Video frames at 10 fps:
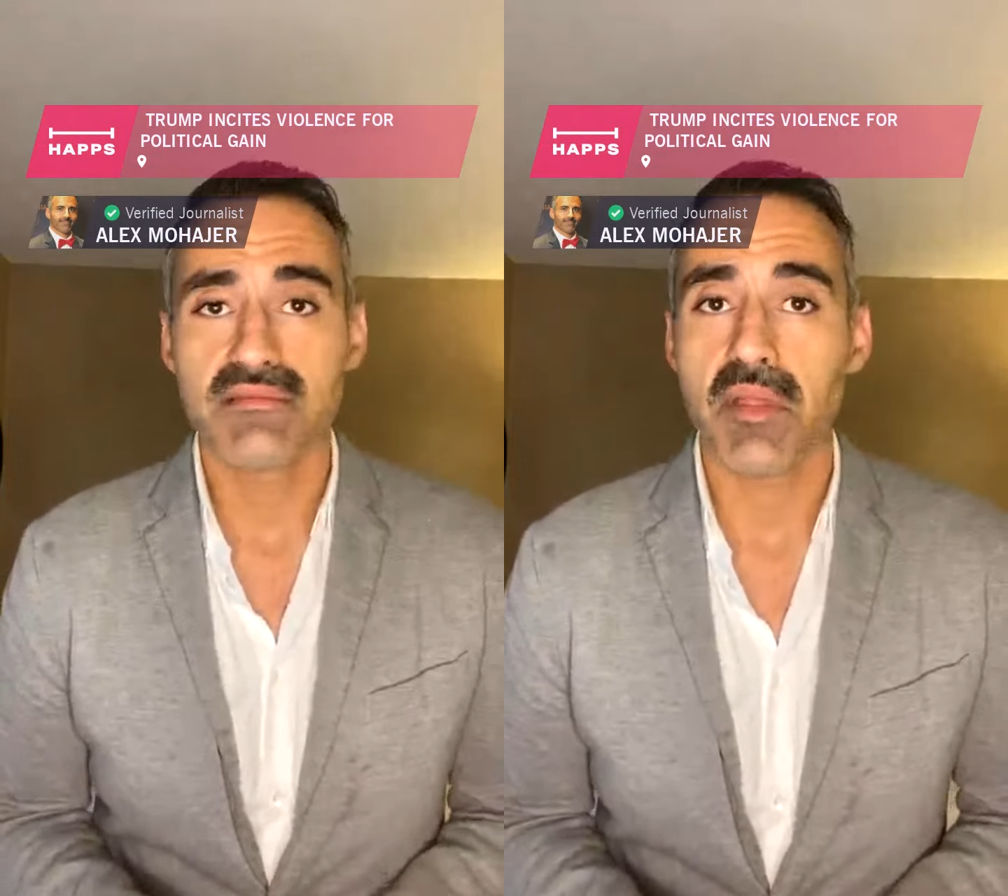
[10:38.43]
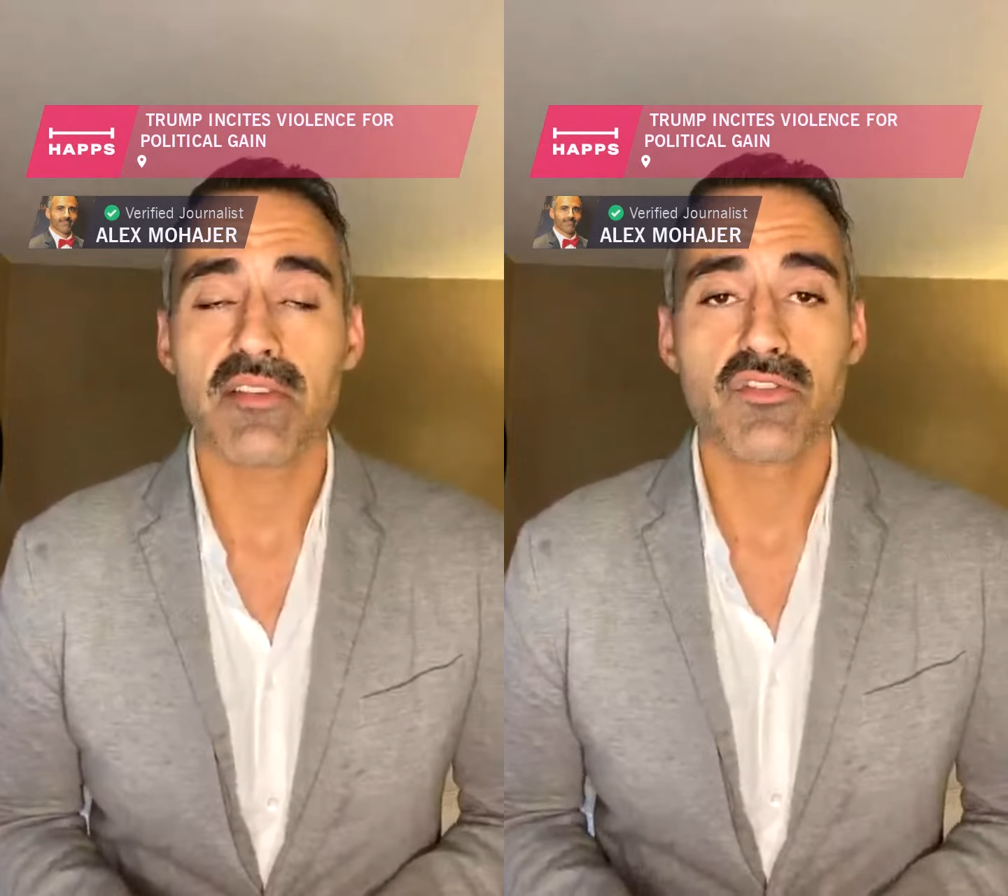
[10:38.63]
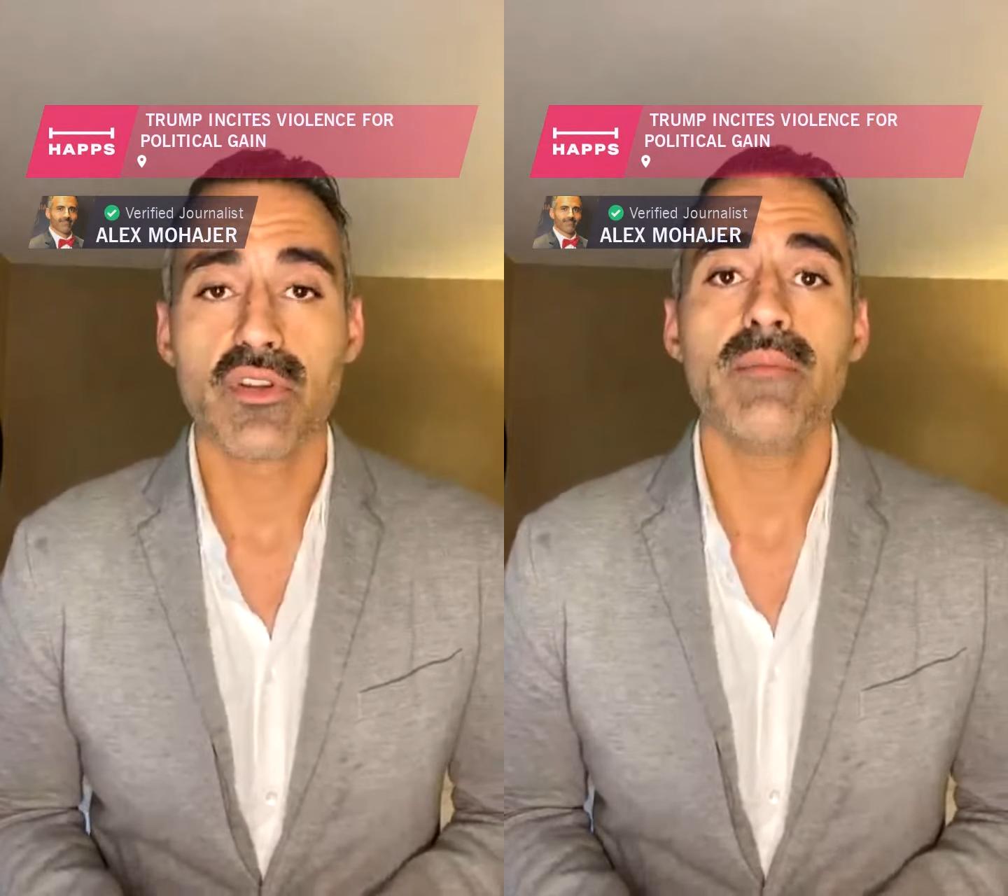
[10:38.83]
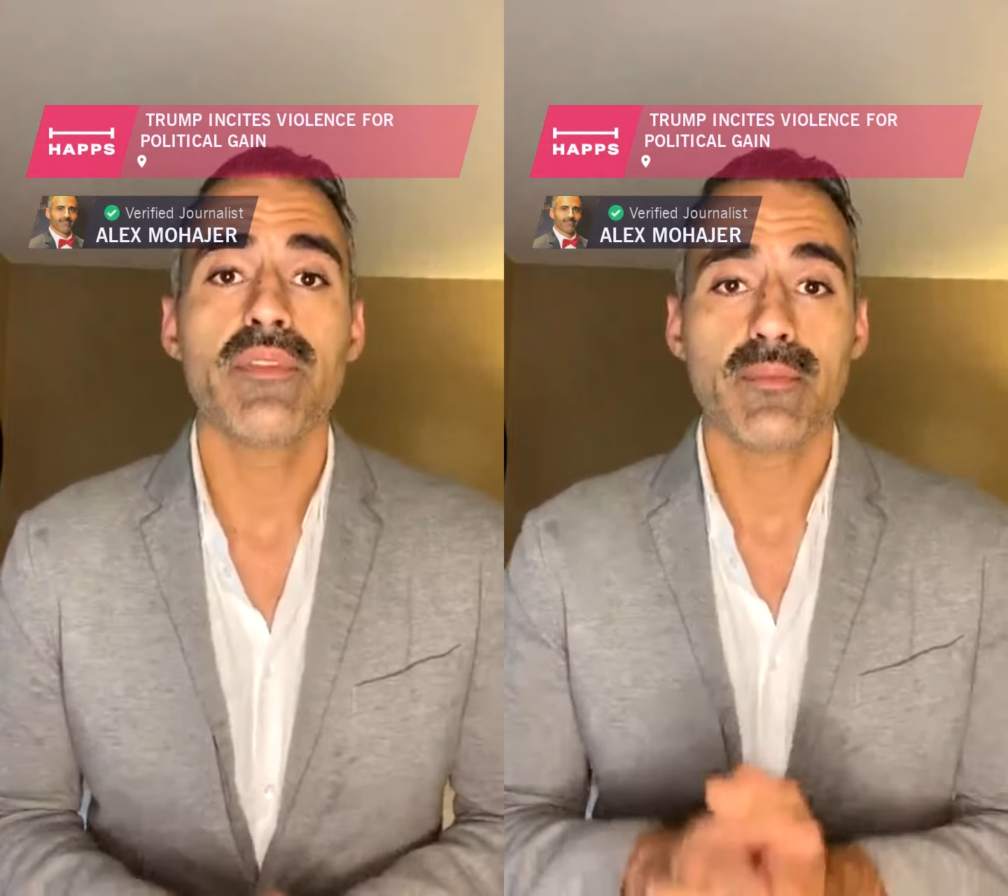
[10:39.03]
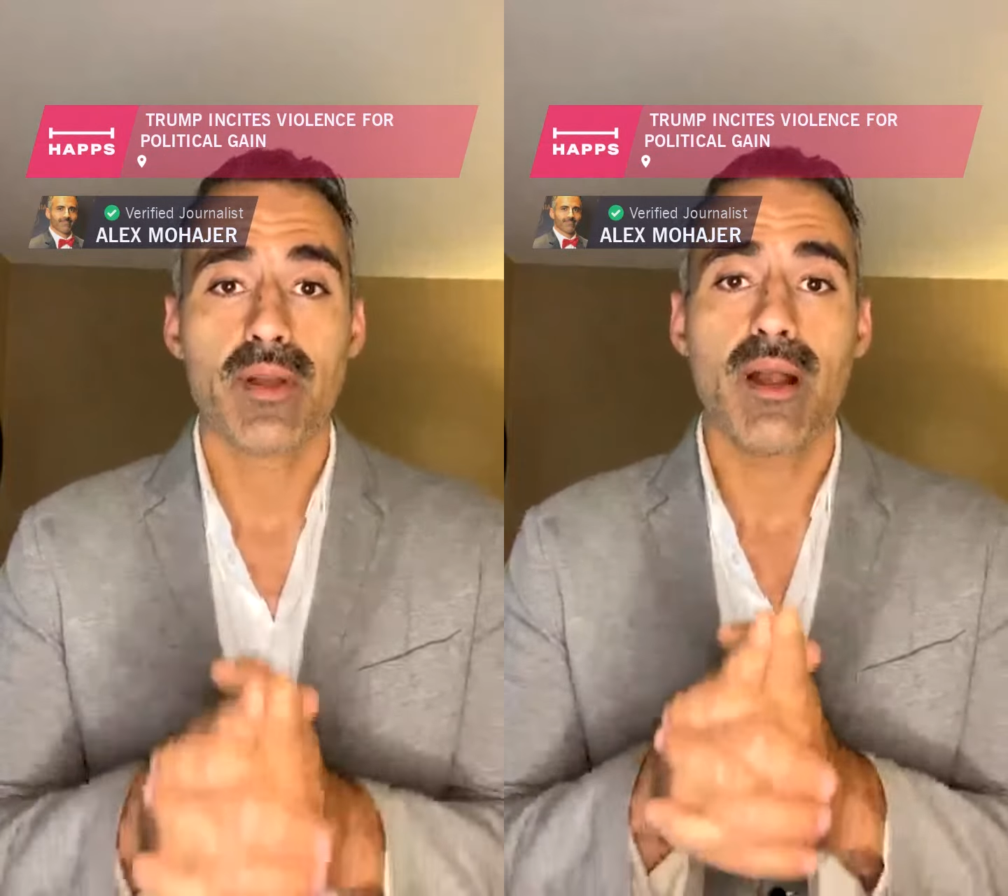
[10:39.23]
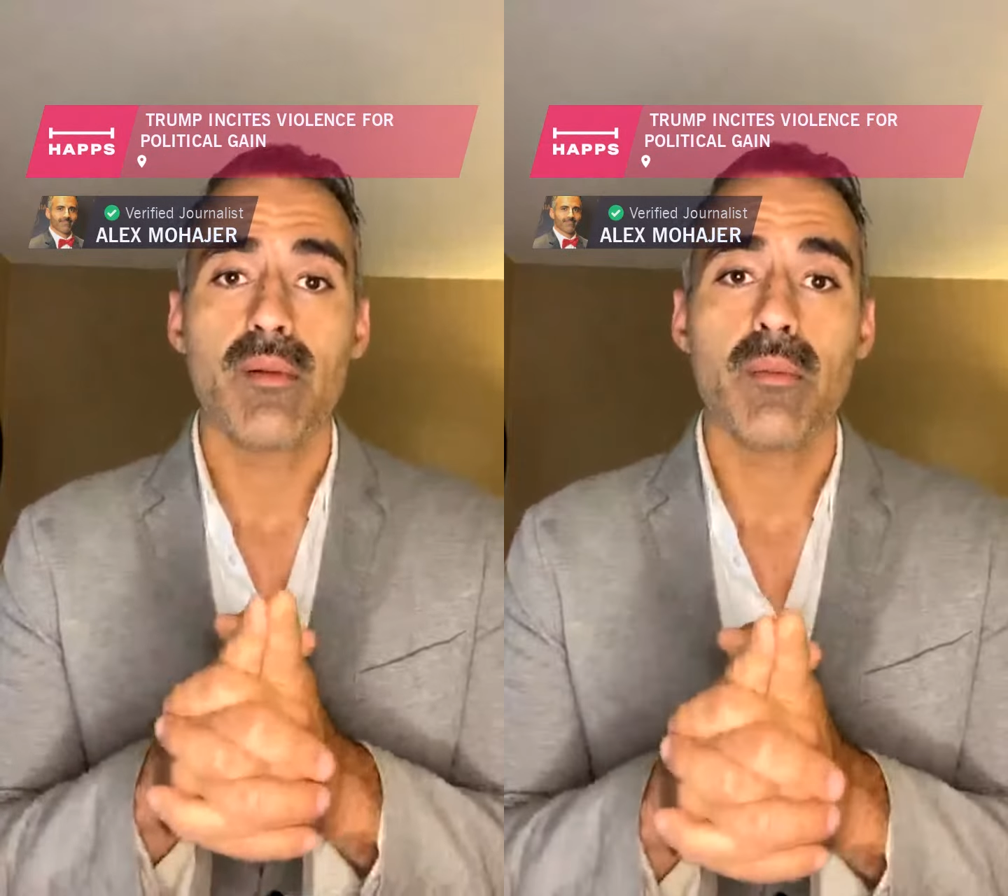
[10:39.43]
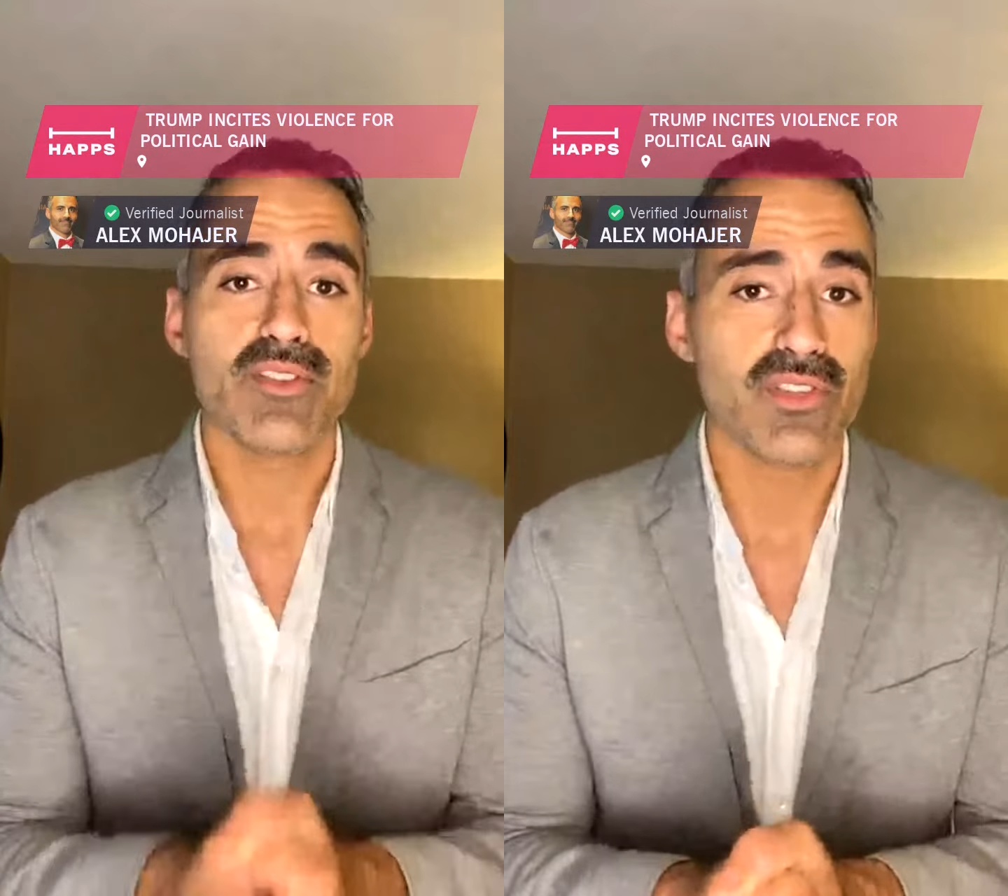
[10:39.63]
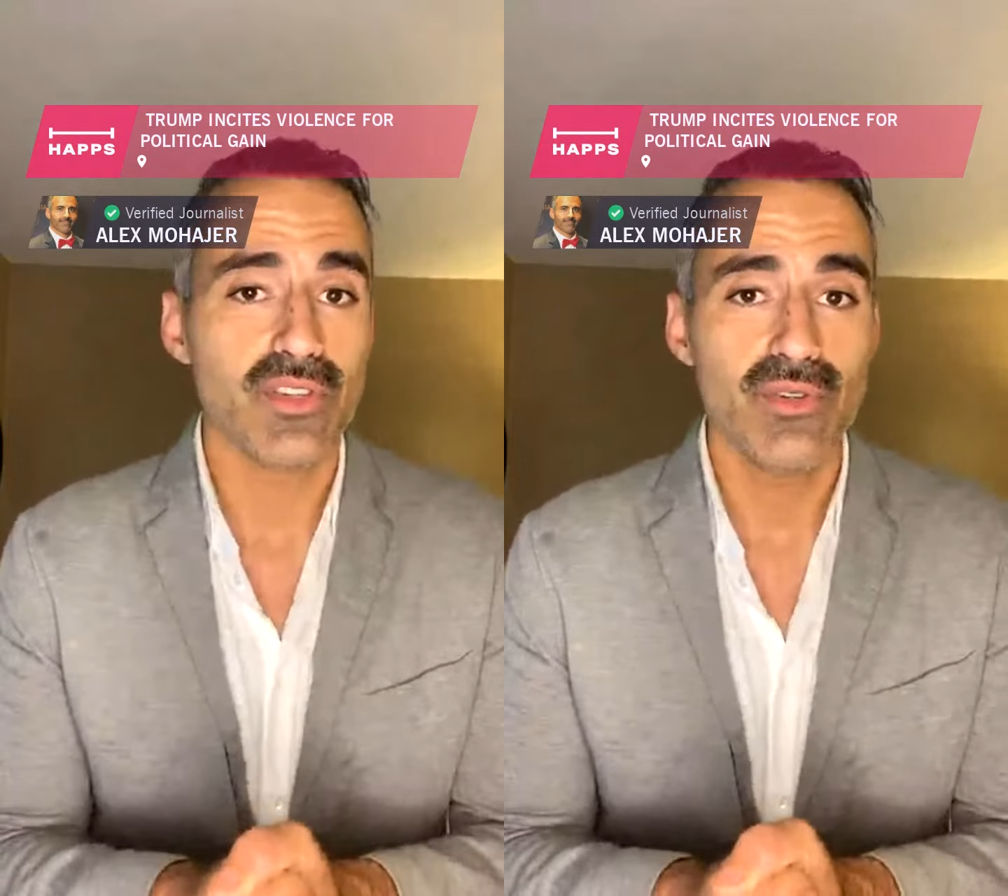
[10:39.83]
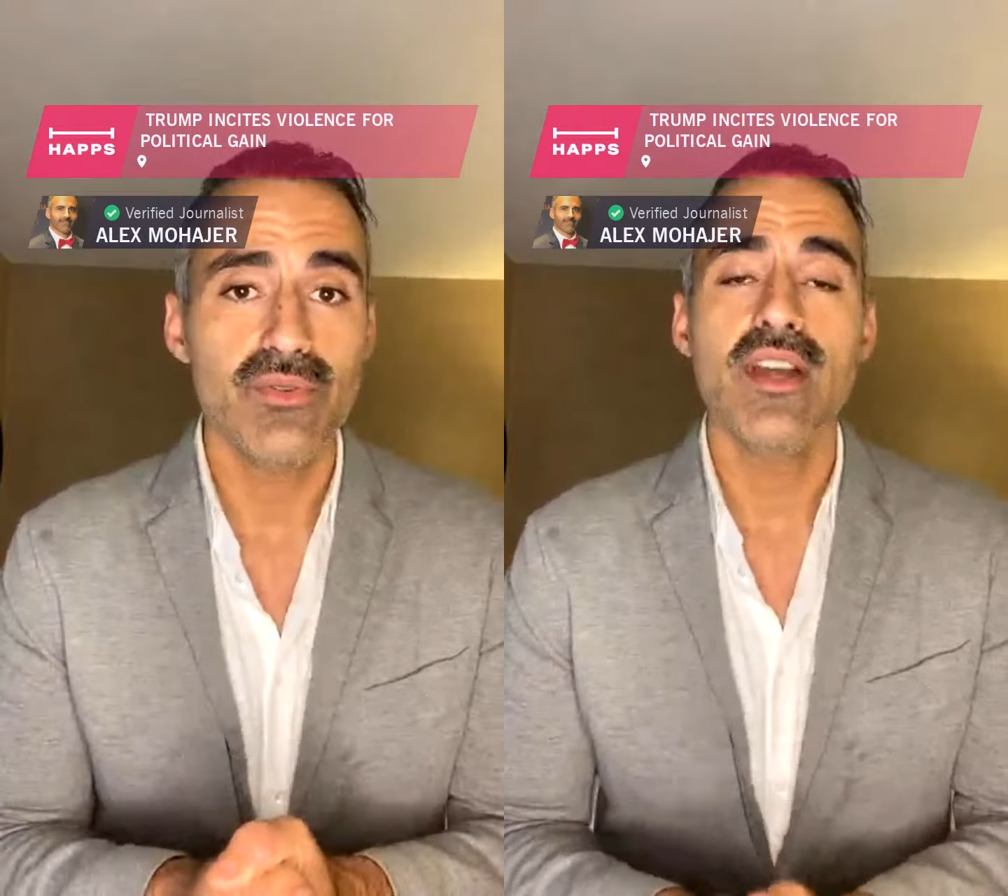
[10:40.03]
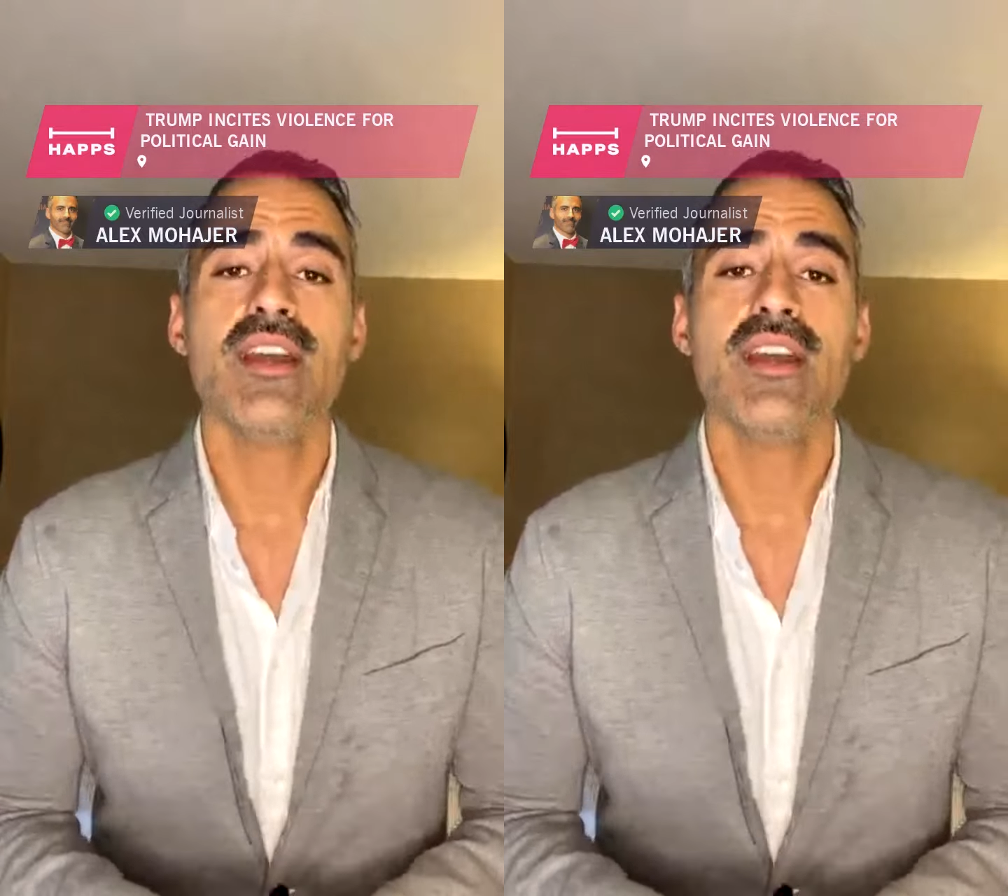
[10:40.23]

that Trump, the problem is you,